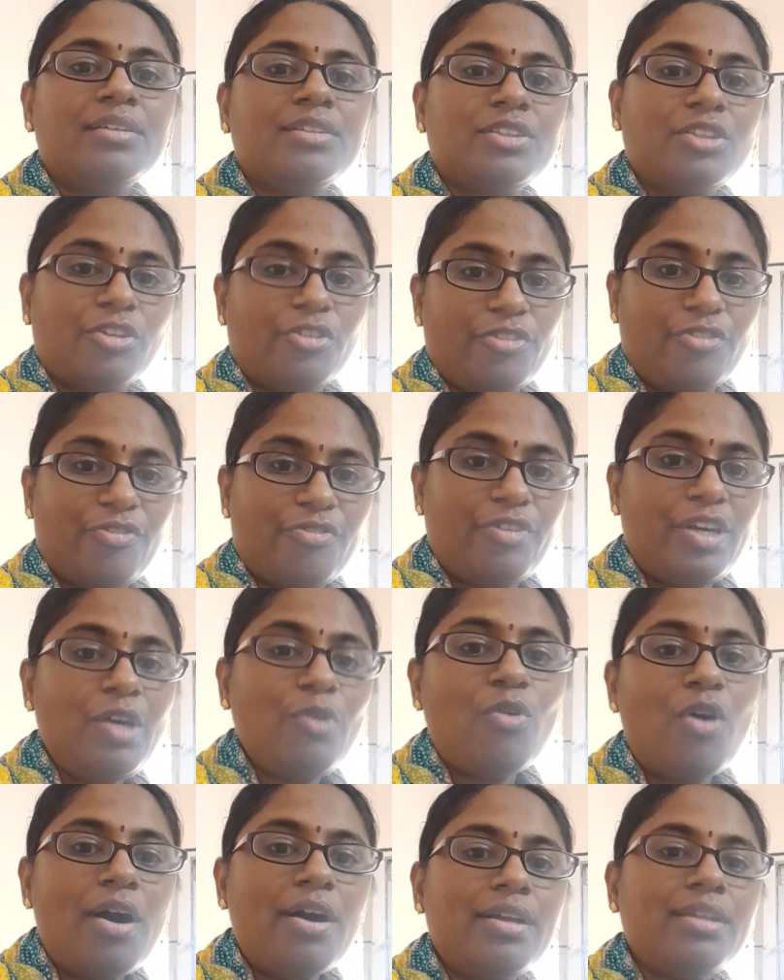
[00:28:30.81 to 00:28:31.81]
So if we
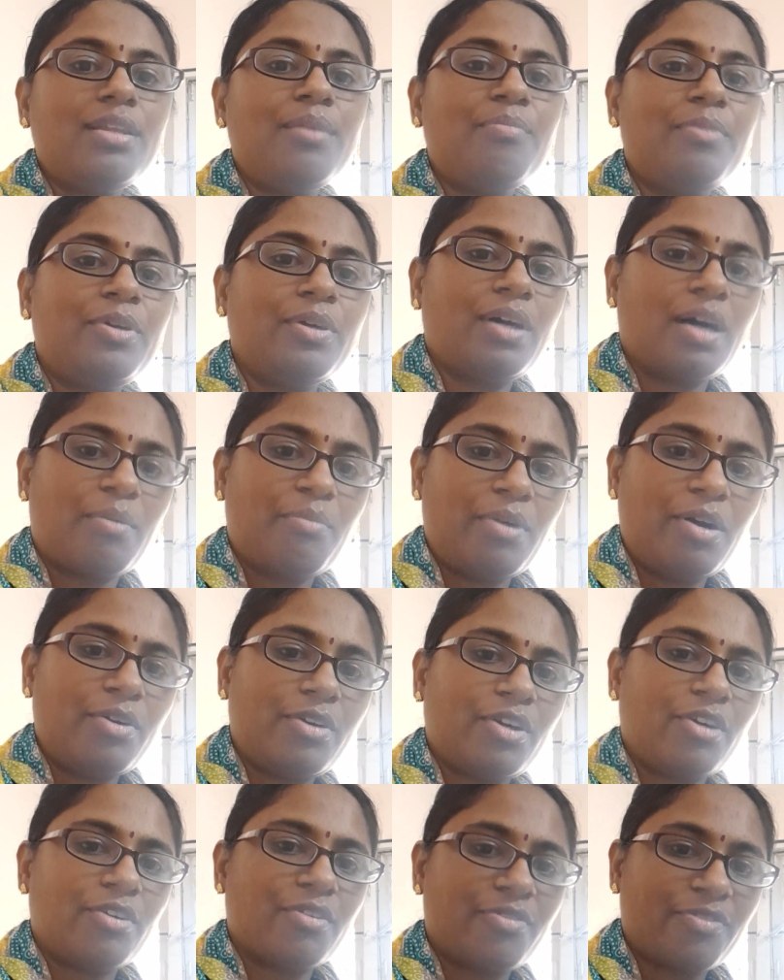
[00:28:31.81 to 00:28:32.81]
want them to come
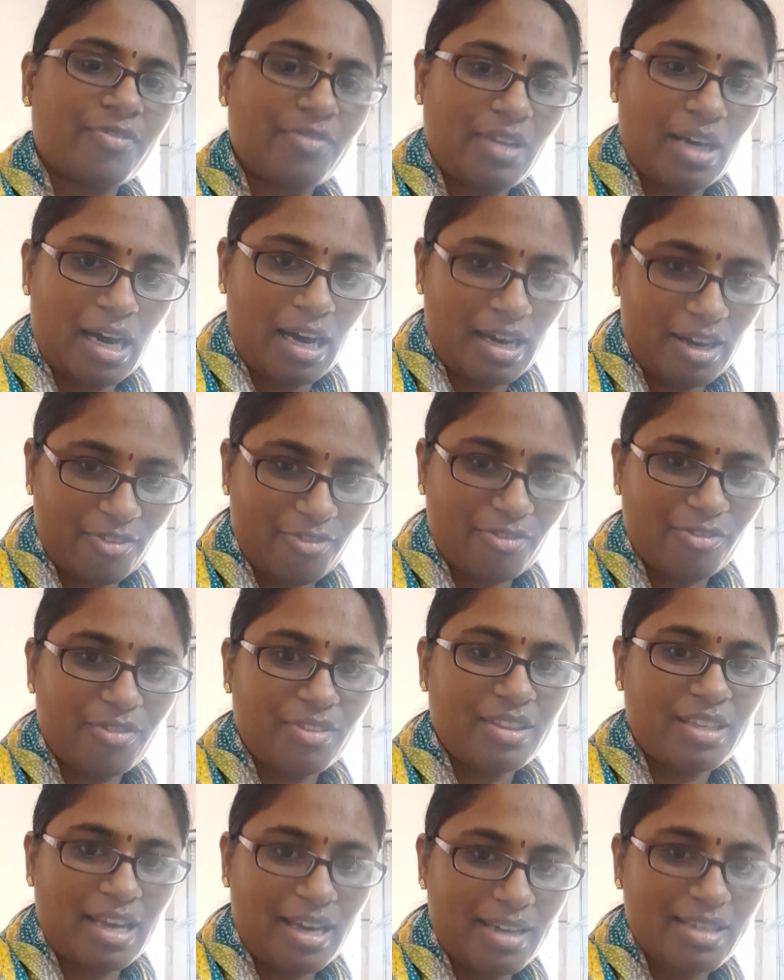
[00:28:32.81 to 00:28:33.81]
out of
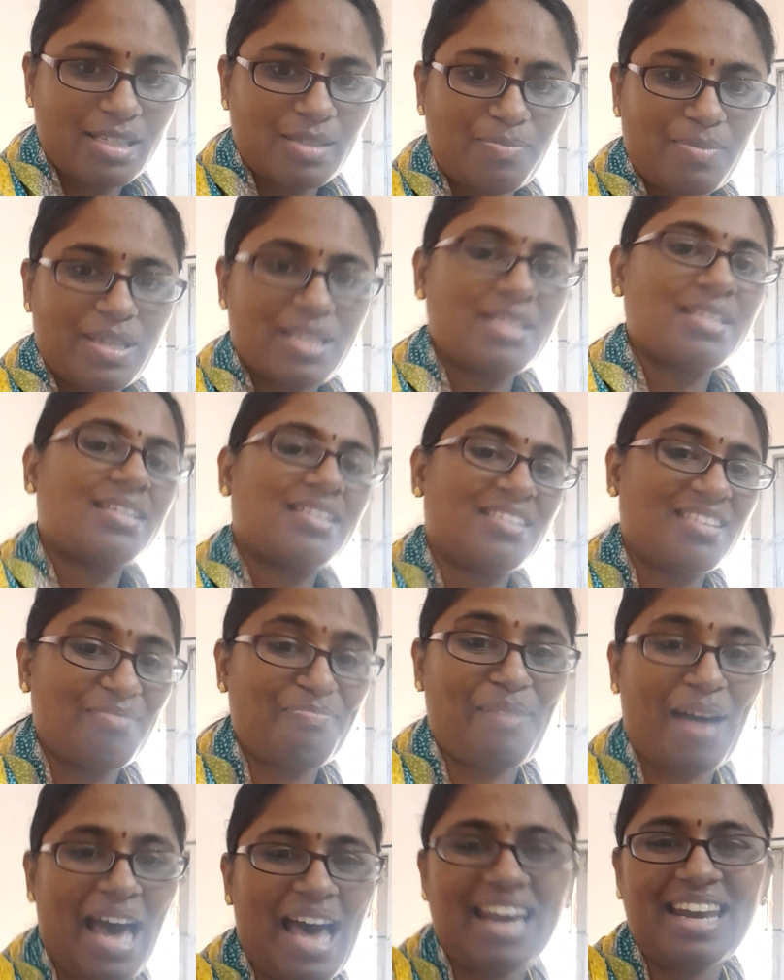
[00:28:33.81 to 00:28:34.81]
their space, it's the
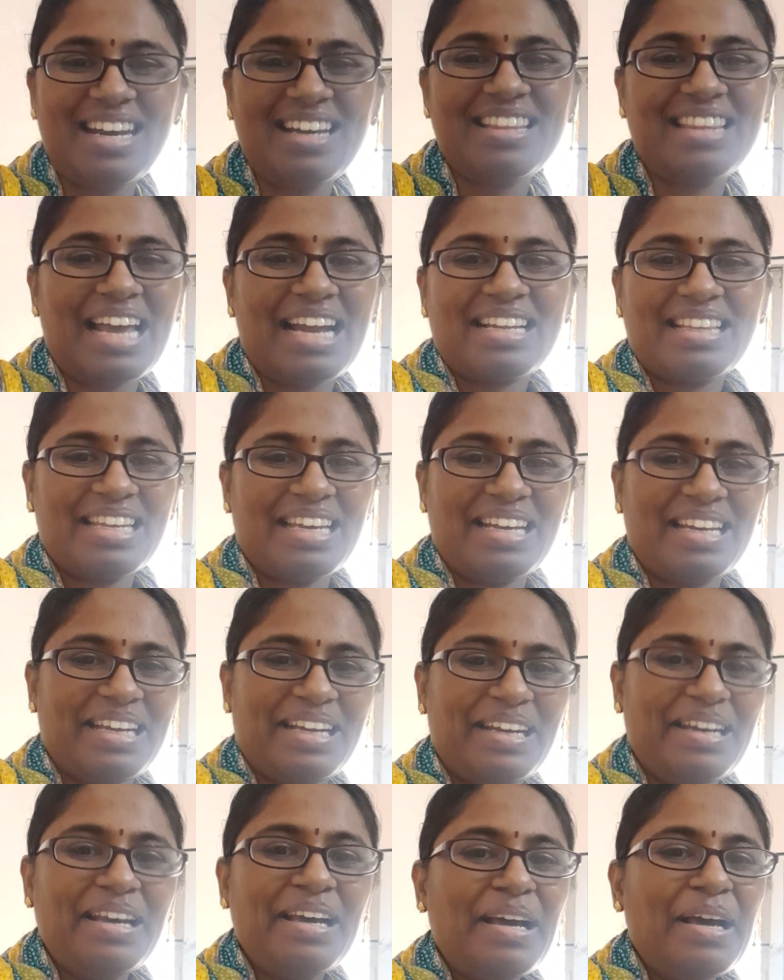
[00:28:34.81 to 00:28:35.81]
parent that they
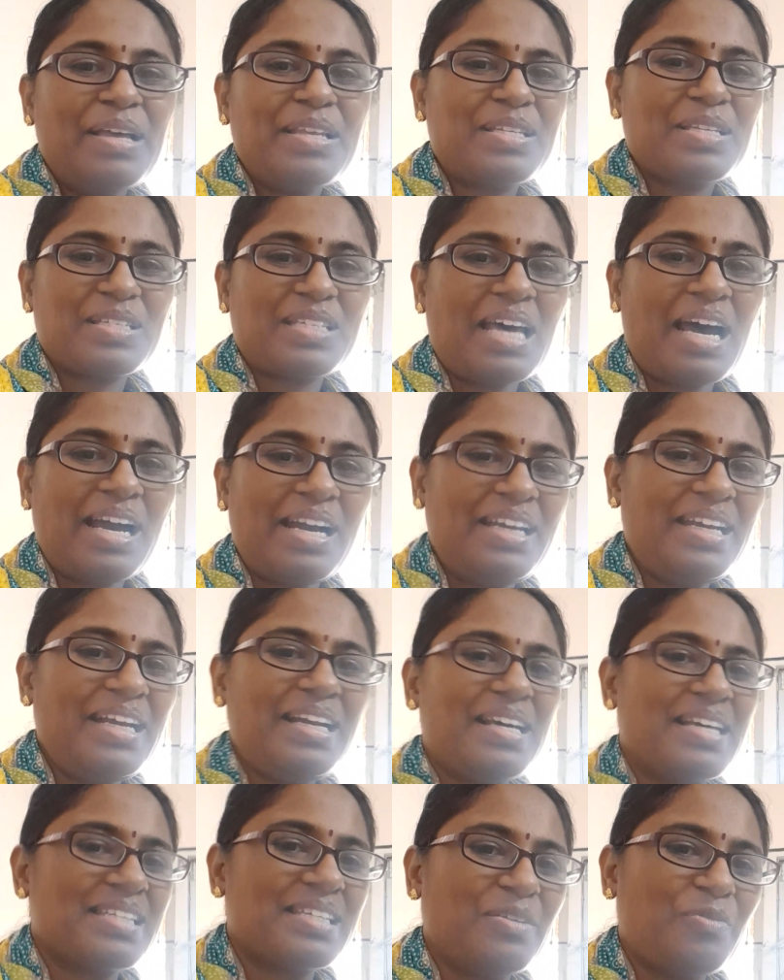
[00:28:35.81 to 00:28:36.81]
need.
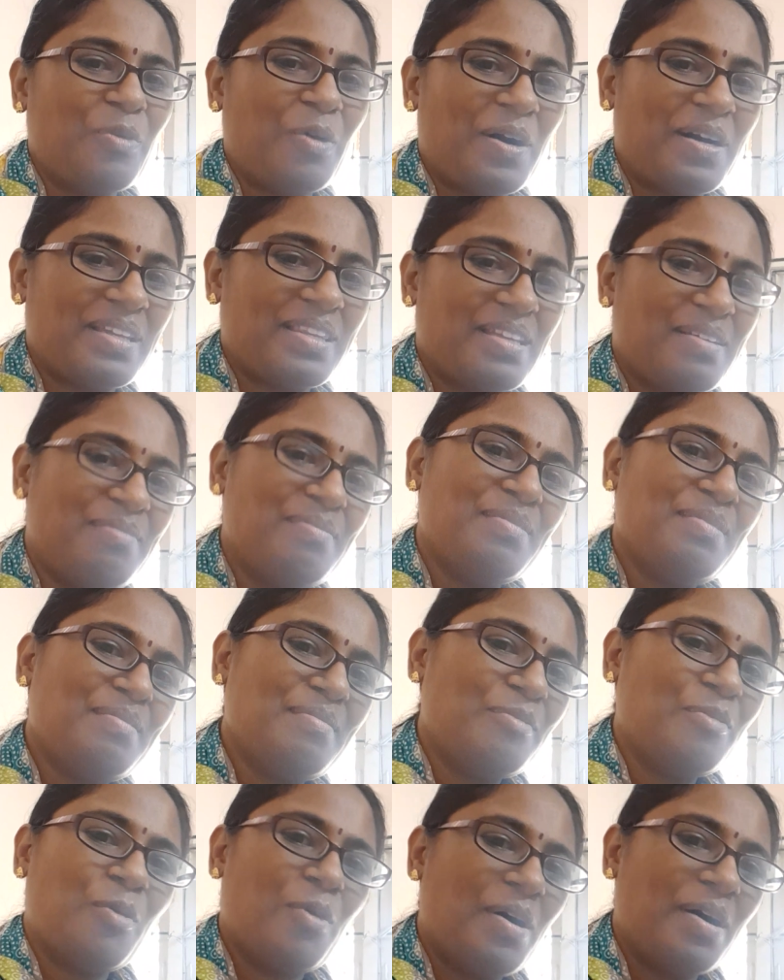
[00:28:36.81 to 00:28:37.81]
Society doesn't want them,
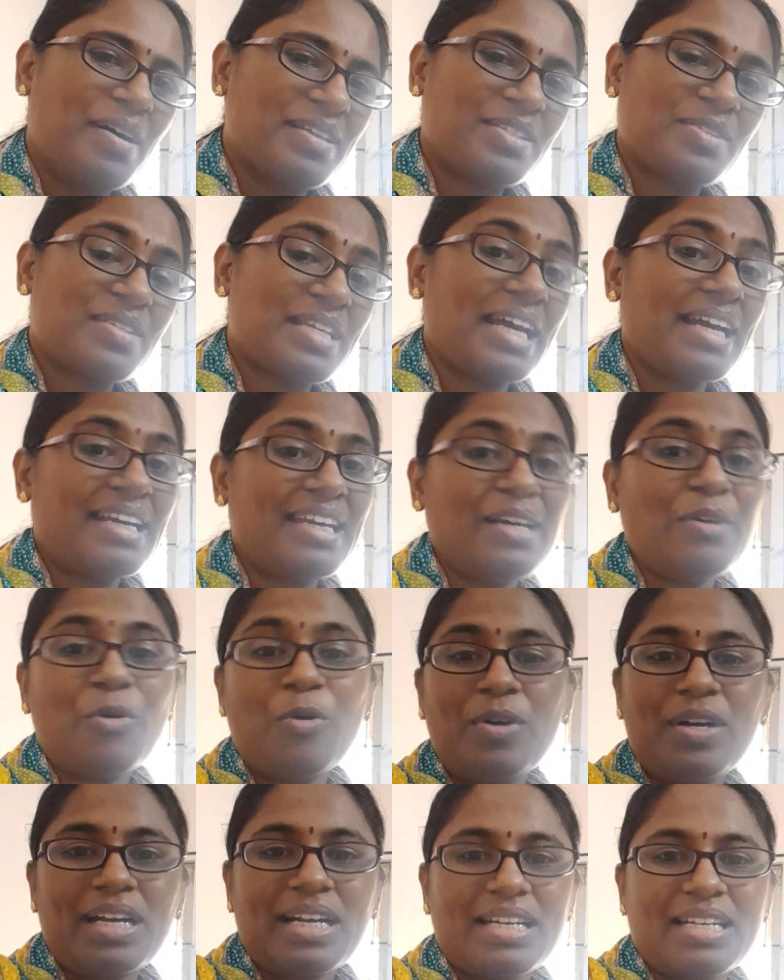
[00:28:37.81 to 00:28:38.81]
or society
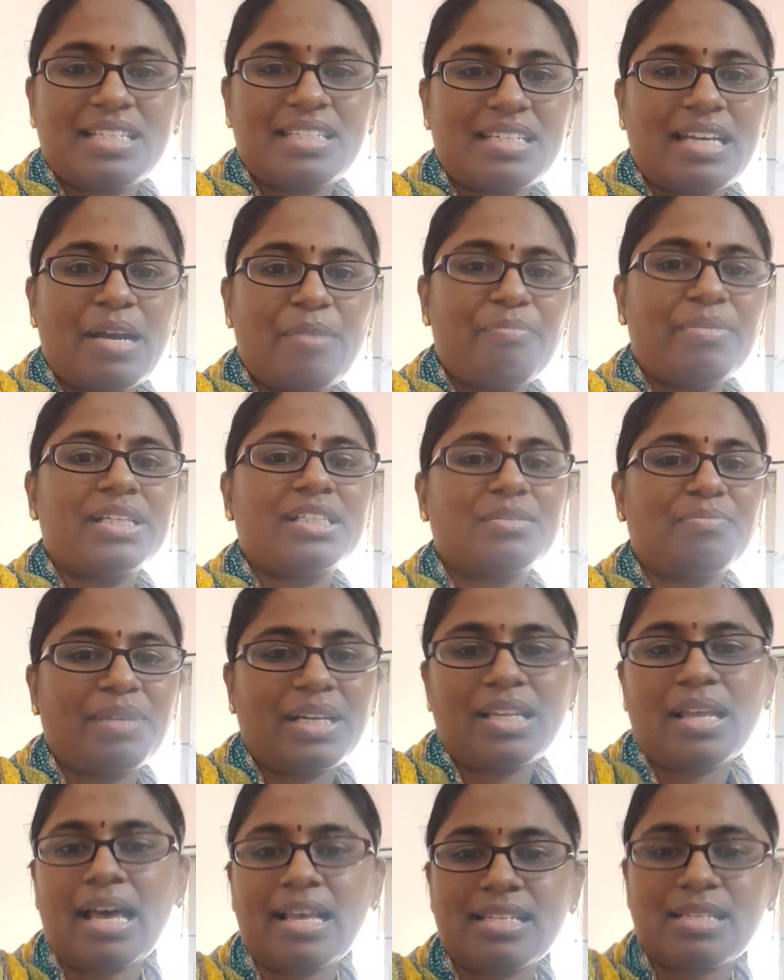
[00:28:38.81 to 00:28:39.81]
won't understand much,
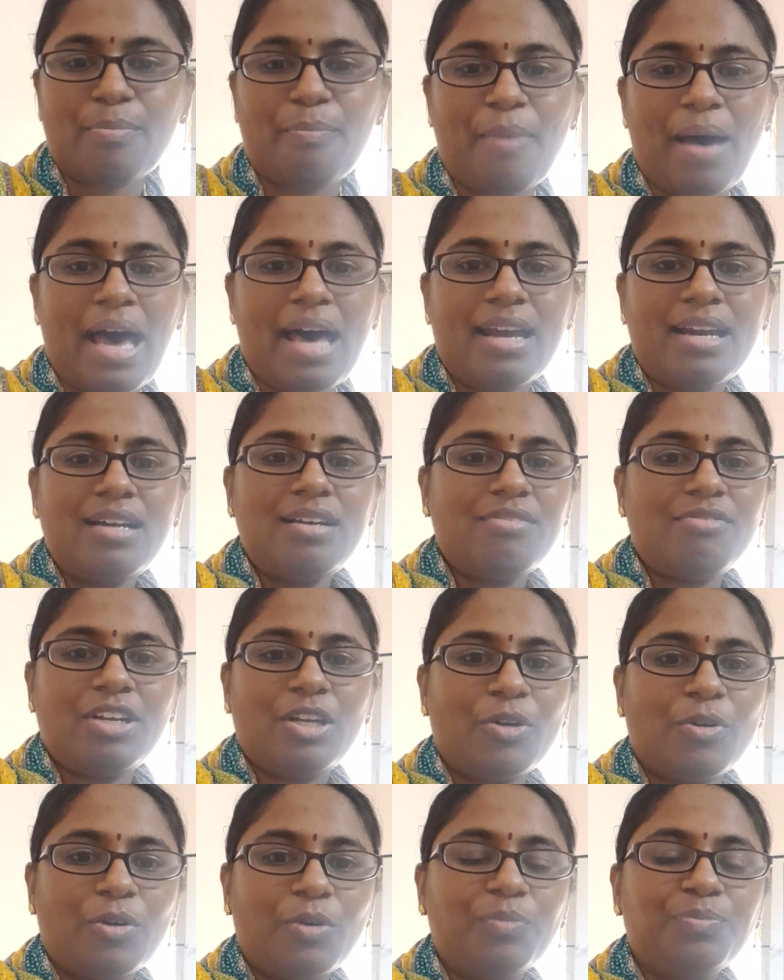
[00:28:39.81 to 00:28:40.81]
but as a parent
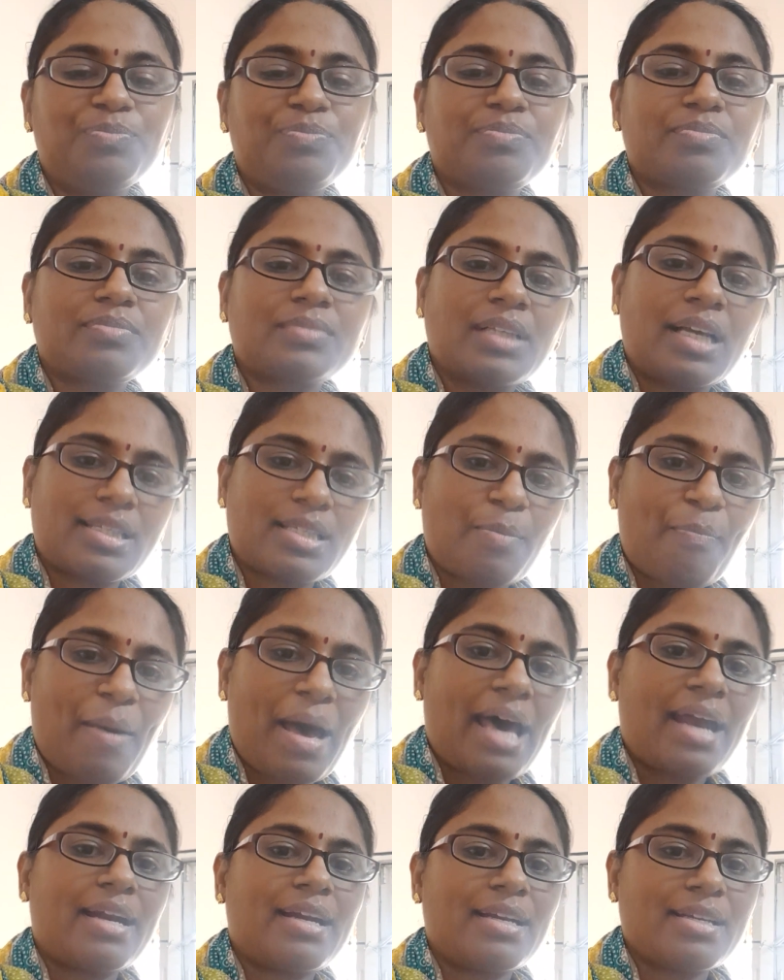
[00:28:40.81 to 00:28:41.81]
we know, as a
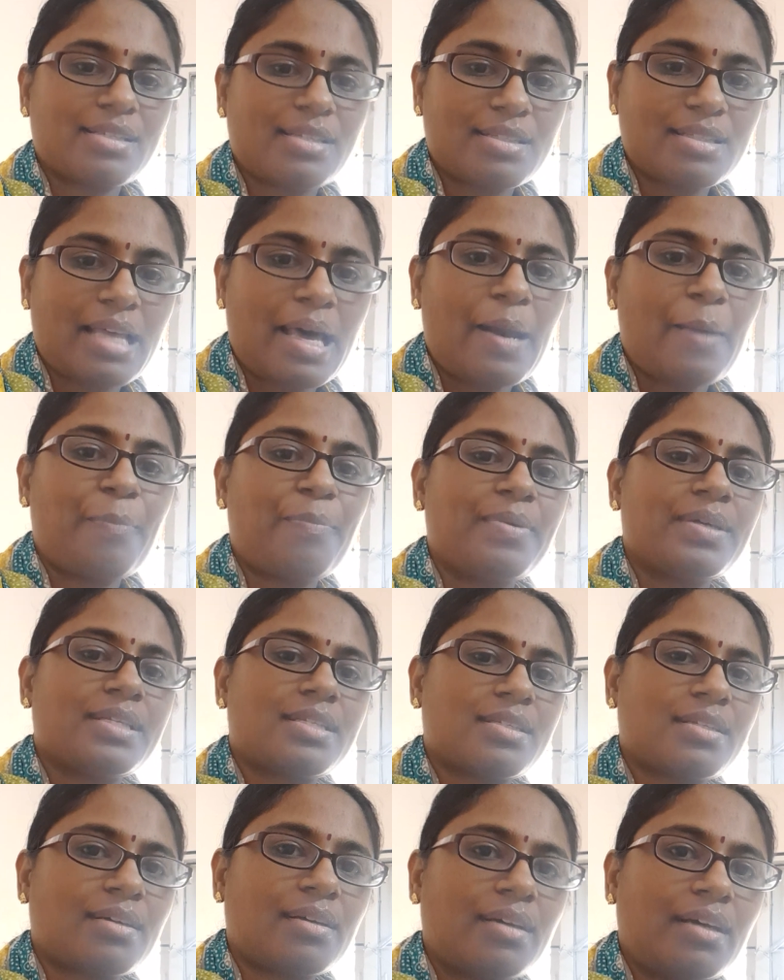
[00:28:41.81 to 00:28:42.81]
parent, as a
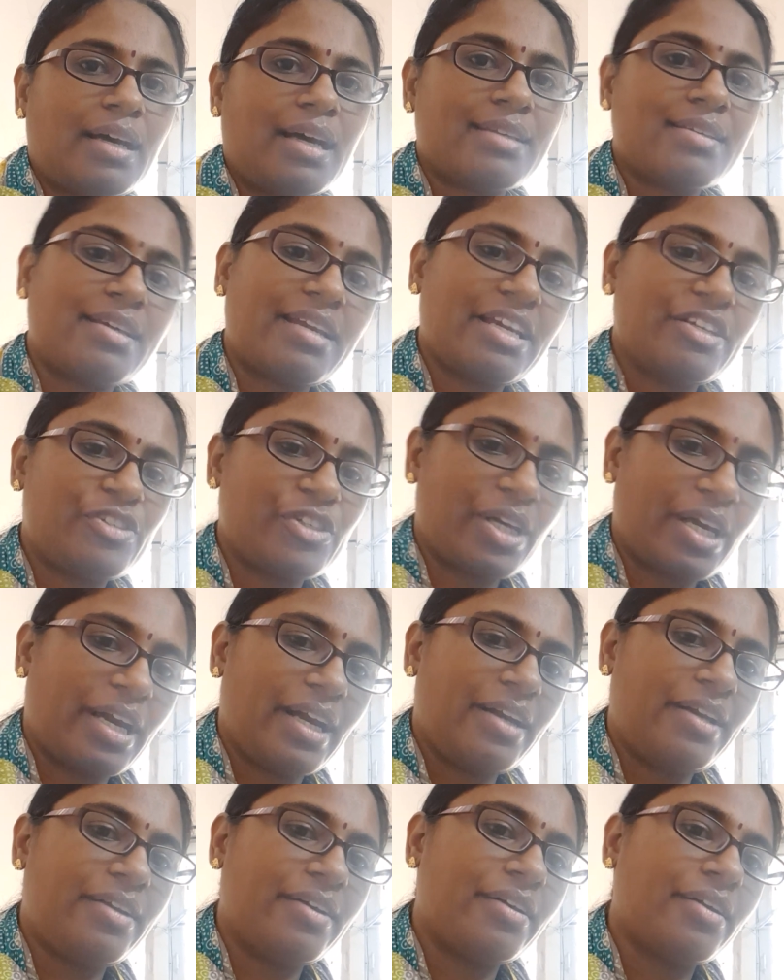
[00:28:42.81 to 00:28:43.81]
therapist, as an
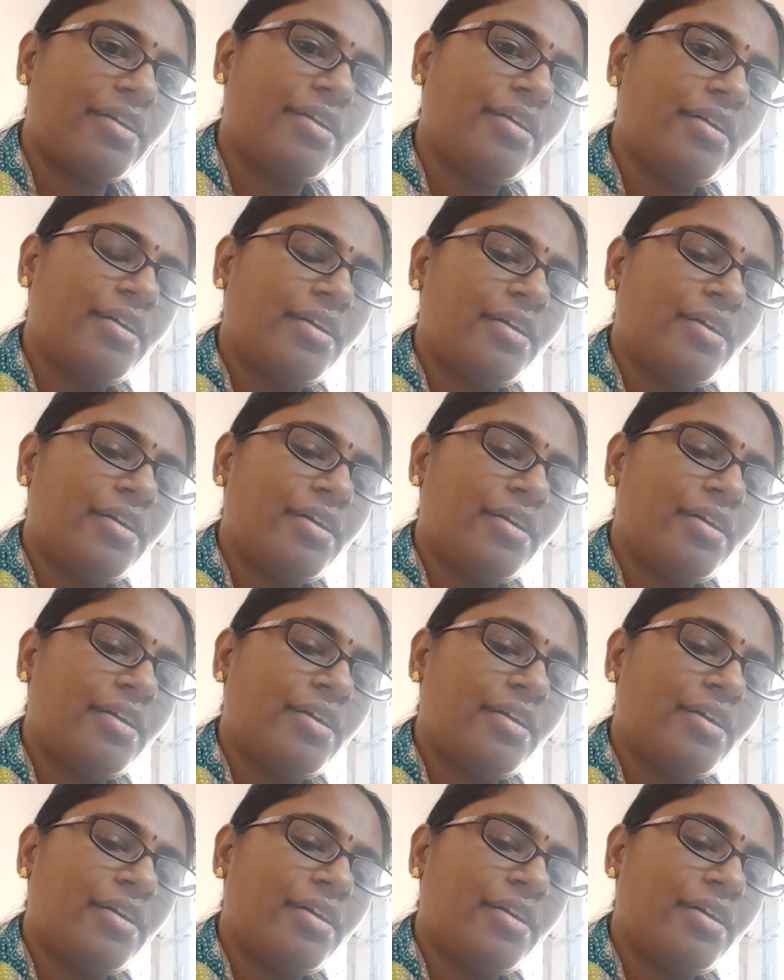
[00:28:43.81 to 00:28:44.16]
educator,